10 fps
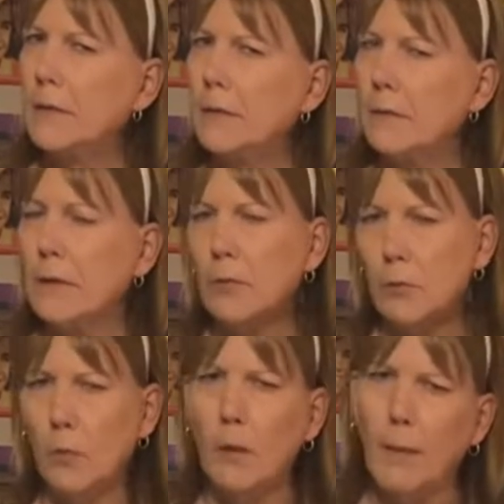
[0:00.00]

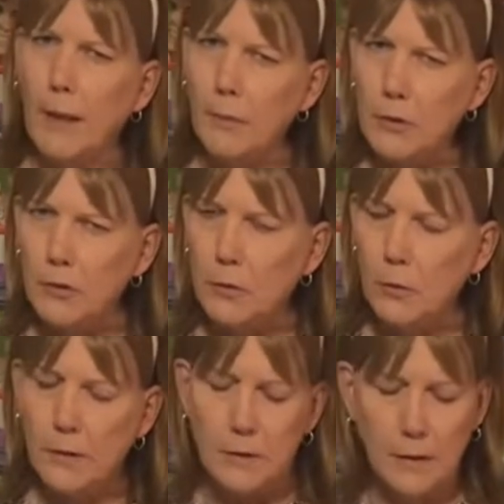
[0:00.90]
was one of my original
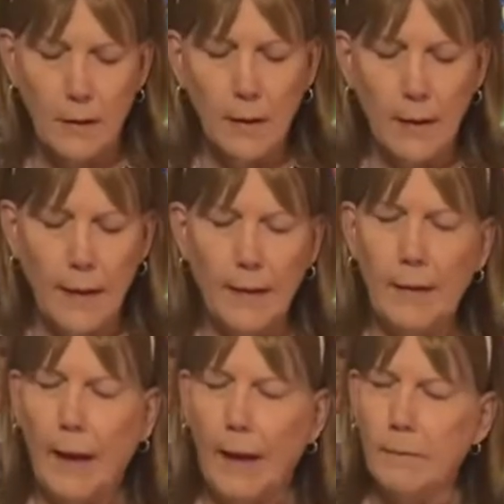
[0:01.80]
ones.
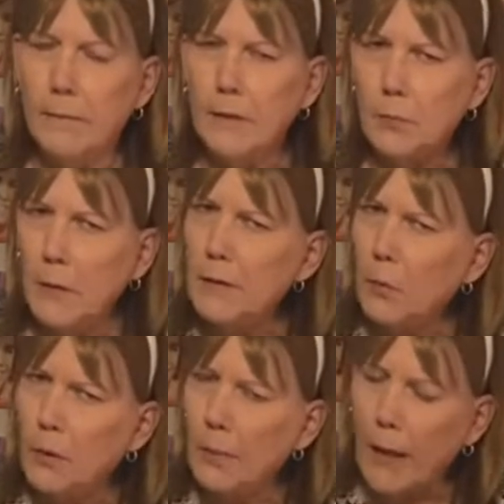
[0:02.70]
And this wasn't
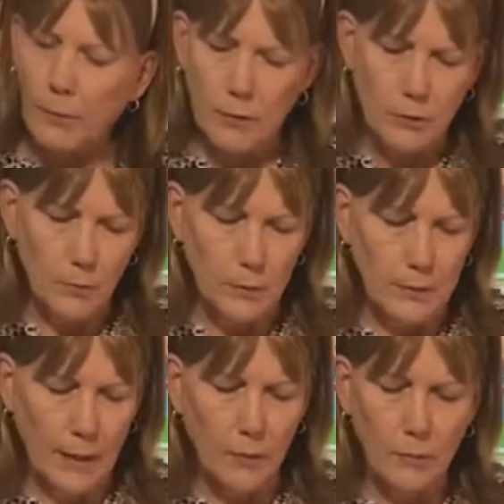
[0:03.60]
one of my original ones.
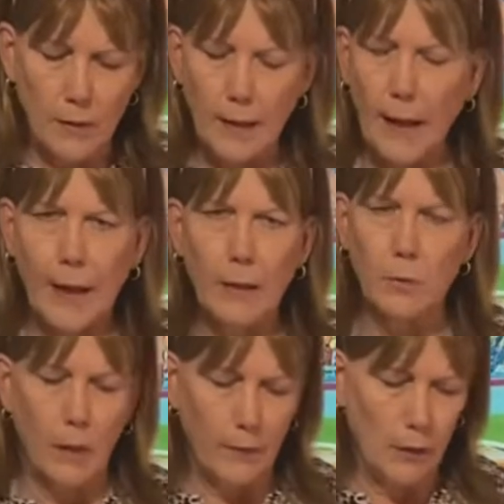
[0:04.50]
I don't think I had
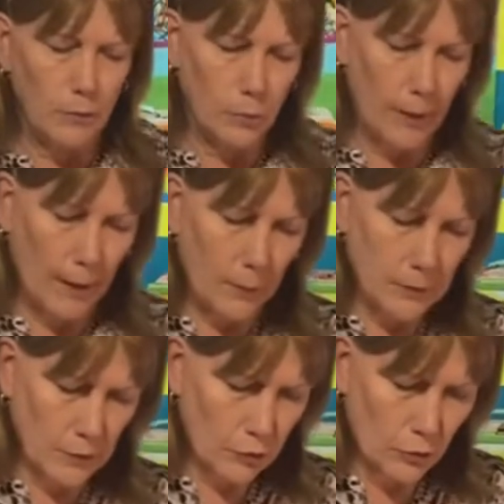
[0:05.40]
one of those when I was
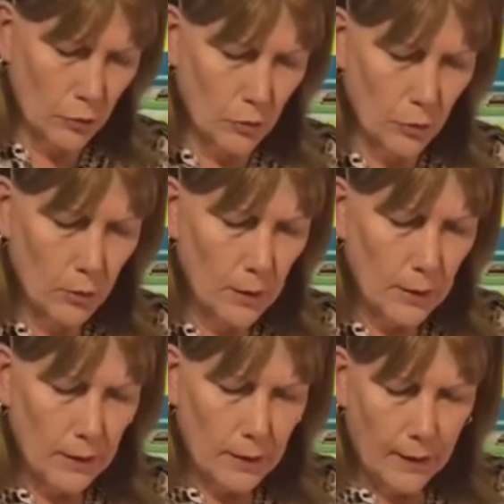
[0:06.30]
in school.
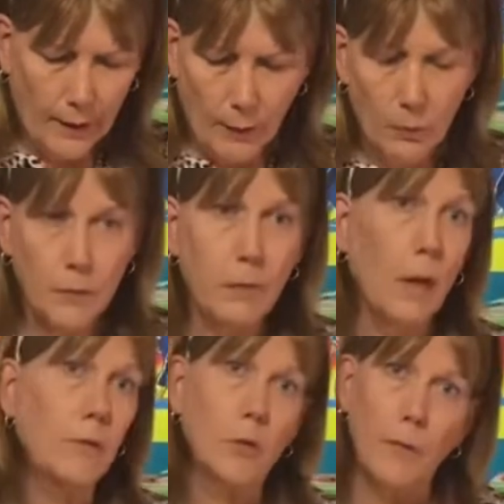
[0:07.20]
I would have
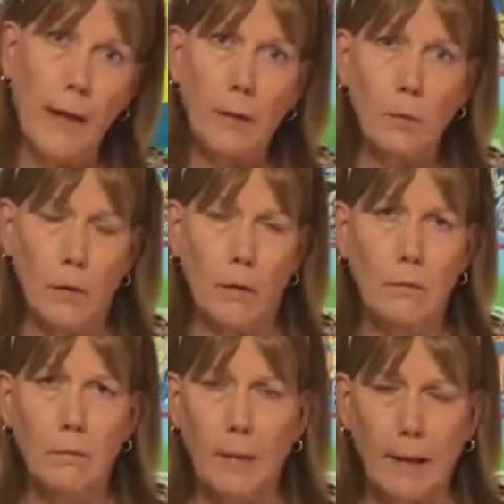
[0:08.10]
loved to have had
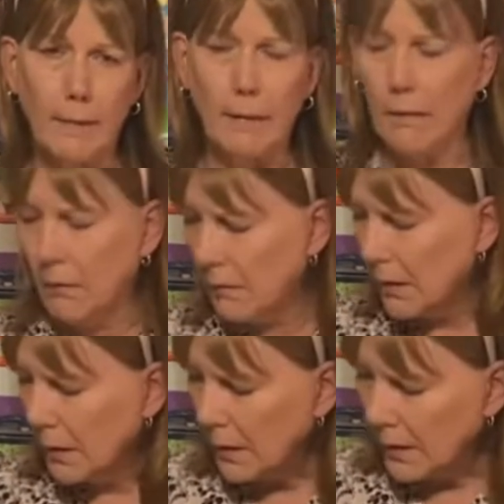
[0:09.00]
one back then.
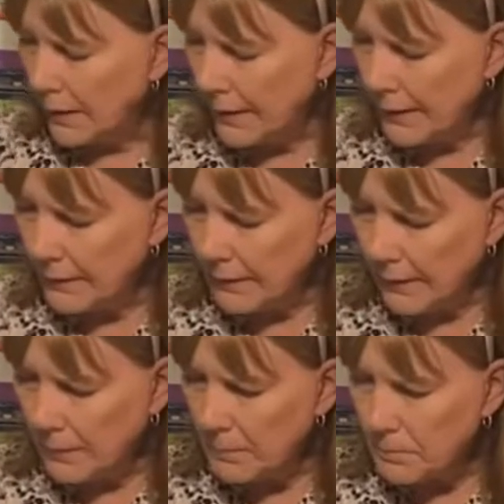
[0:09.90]
And
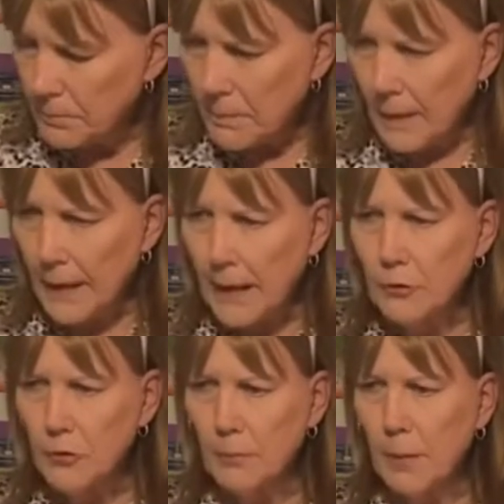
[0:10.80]
I
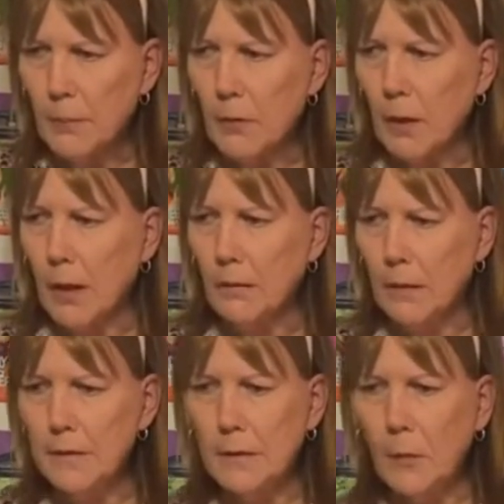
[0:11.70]
just remember
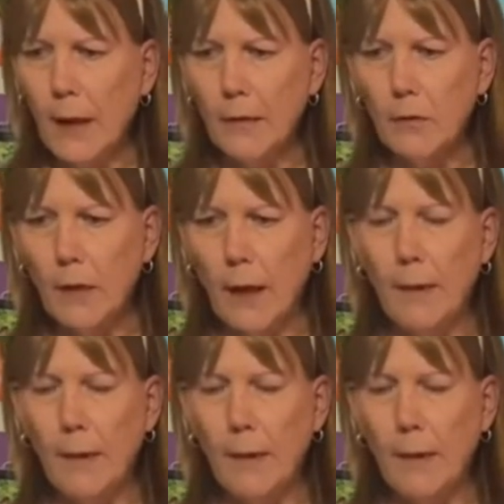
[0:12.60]
Lindsay Wagner. I